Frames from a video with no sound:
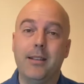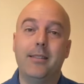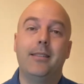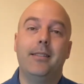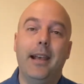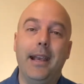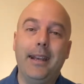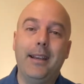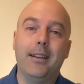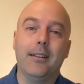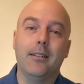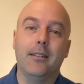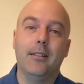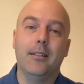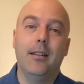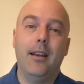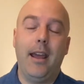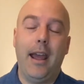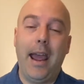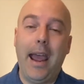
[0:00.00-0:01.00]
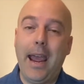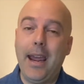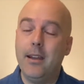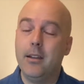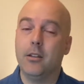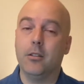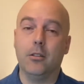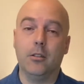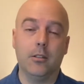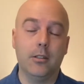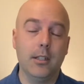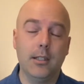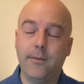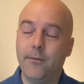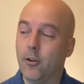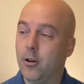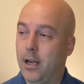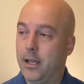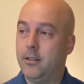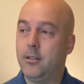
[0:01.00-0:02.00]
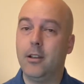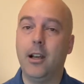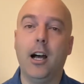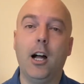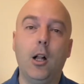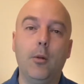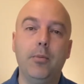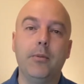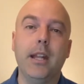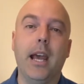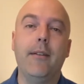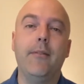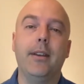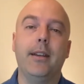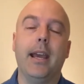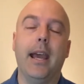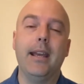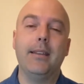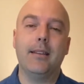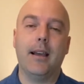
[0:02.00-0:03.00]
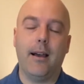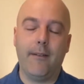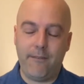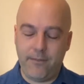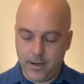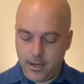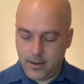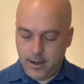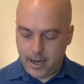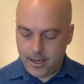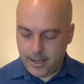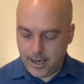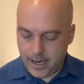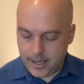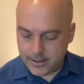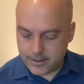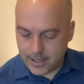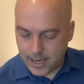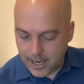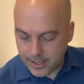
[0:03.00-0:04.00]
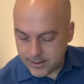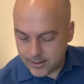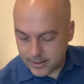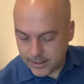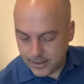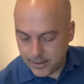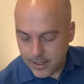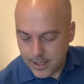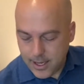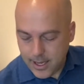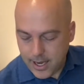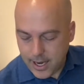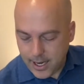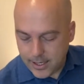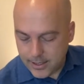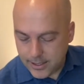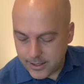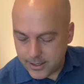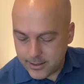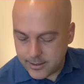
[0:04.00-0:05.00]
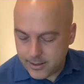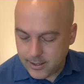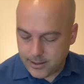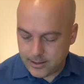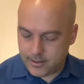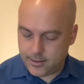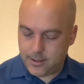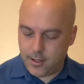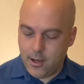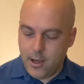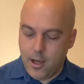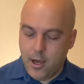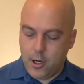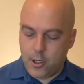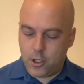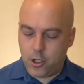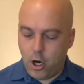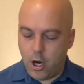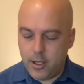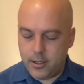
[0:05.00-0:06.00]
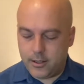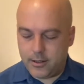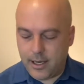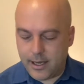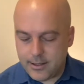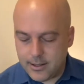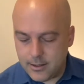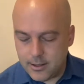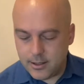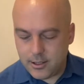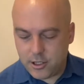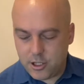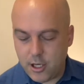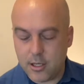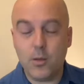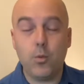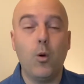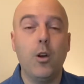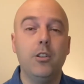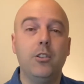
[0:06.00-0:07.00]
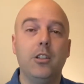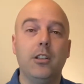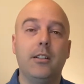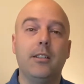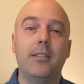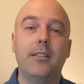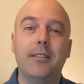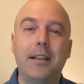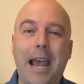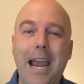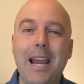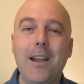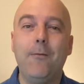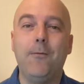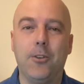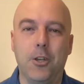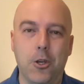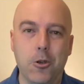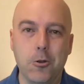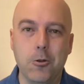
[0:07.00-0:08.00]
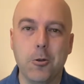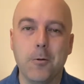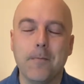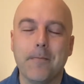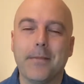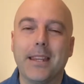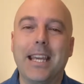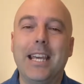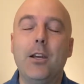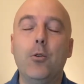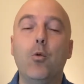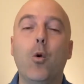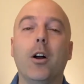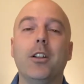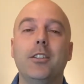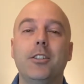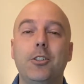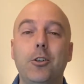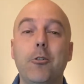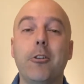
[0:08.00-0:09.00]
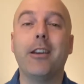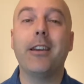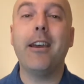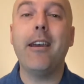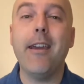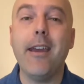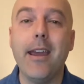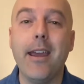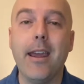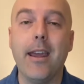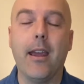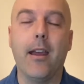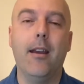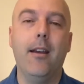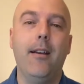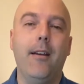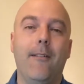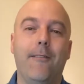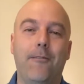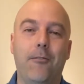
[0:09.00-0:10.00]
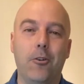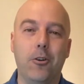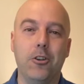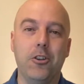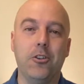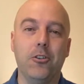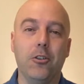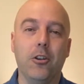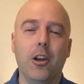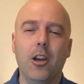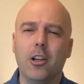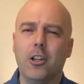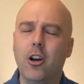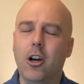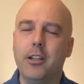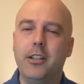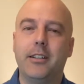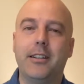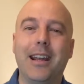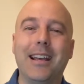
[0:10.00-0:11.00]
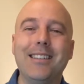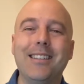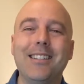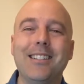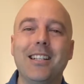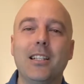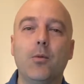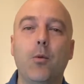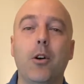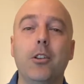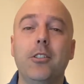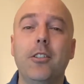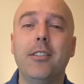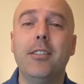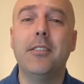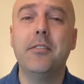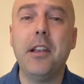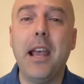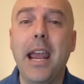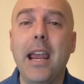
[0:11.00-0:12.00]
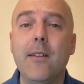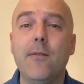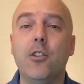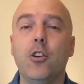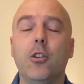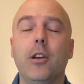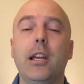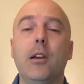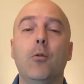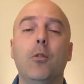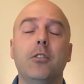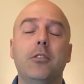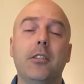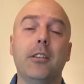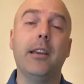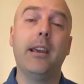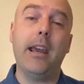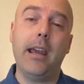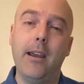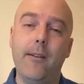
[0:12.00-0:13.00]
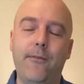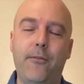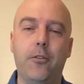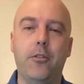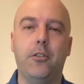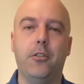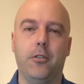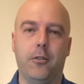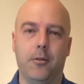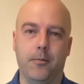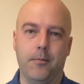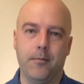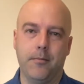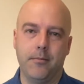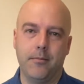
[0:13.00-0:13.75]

a second handle just for us to help navigate our fear and anxiety. And it is this God doesn't just want to save you, He wants to care for you. God doesn't just want to save you, He wants to care for you.